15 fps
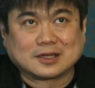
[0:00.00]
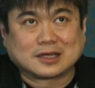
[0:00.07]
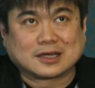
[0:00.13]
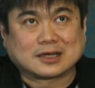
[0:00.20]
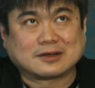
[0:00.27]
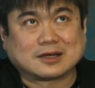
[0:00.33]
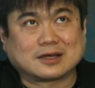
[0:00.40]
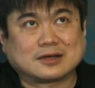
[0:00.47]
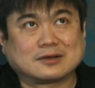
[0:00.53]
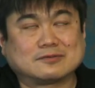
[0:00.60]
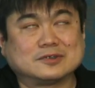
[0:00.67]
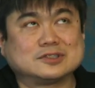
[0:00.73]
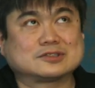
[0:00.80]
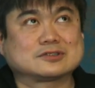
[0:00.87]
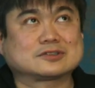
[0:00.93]
a,
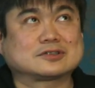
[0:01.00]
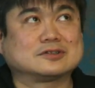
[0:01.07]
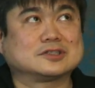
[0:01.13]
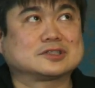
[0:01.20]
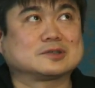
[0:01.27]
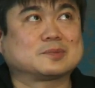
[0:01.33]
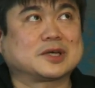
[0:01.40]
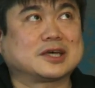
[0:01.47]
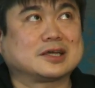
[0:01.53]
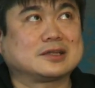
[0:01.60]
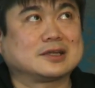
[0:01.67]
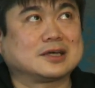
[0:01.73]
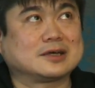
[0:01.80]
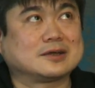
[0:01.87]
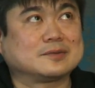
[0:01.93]
researcher in Japan,
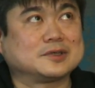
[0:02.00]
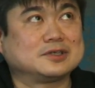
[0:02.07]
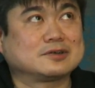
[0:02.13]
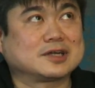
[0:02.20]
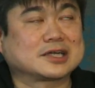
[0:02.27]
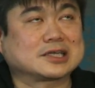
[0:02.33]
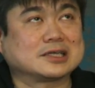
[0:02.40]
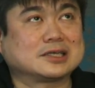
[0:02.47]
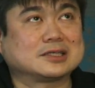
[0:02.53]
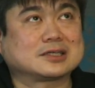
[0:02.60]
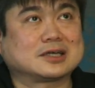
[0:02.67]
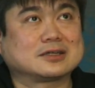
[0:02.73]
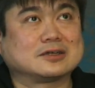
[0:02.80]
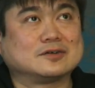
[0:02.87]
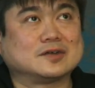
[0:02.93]
uh, Hiroaki
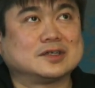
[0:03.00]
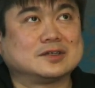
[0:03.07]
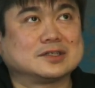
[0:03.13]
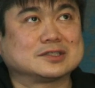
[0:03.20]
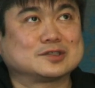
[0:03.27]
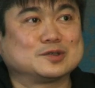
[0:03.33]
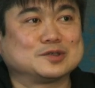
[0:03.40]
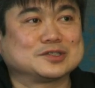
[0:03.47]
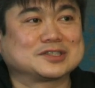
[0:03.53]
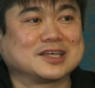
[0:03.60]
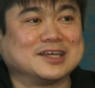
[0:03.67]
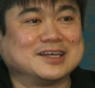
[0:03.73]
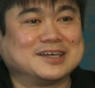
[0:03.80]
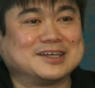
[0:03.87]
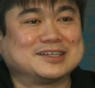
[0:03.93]
Kitano, who is, who's,
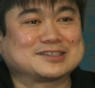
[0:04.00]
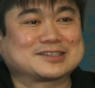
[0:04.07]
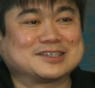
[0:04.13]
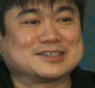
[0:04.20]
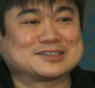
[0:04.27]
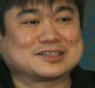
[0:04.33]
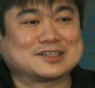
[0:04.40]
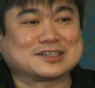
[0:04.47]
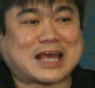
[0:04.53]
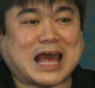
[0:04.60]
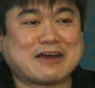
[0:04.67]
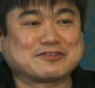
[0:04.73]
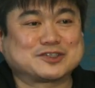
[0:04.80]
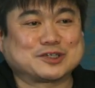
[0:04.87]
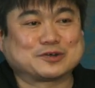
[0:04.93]
his, his
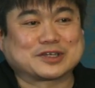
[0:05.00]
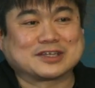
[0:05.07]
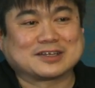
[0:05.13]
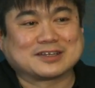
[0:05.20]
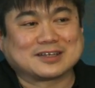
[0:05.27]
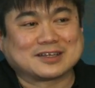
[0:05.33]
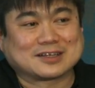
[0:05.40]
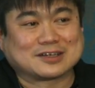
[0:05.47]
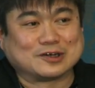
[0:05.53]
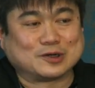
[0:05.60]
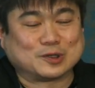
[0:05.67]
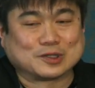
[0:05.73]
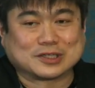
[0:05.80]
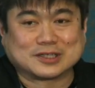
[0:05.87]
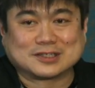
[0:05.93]
half-joking
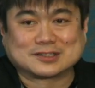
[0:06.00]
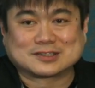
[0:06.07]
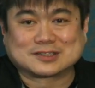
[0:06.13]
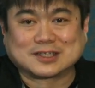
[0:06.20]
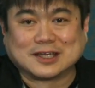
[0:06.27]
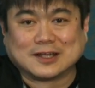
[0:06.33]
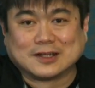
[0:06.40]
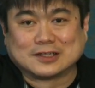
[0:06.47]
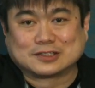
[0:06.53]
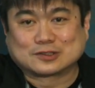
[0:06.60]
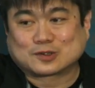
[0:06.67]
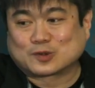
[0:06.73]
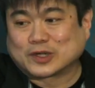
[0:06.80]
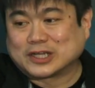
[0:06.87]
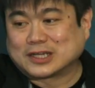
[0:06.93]
goal is to
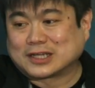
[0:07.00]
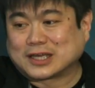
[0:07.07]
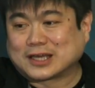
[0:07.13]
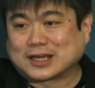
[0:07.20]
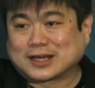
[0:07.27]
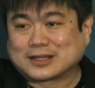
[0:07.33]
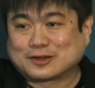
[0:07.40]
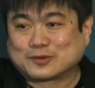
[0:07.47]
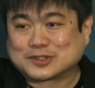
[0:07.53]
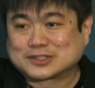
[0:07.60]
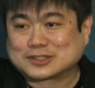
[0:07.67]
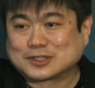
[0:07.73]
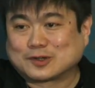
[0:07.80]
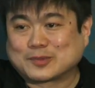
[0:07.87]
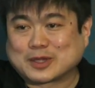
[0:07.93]
create an AI that wins a
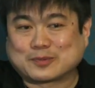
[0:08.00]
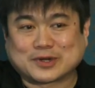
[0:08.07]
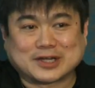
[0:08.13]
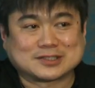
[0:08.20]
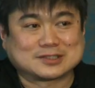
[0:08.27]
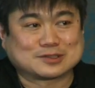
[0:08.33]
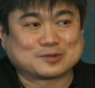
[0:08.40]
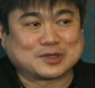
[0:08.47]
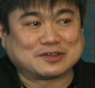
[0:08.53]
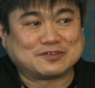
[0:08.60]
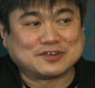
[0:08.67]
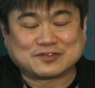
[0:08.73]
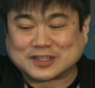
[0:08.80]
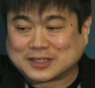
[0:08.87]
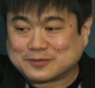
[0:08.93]
Nobel Prize in
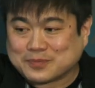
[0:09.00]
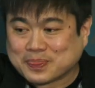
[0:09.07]
2050.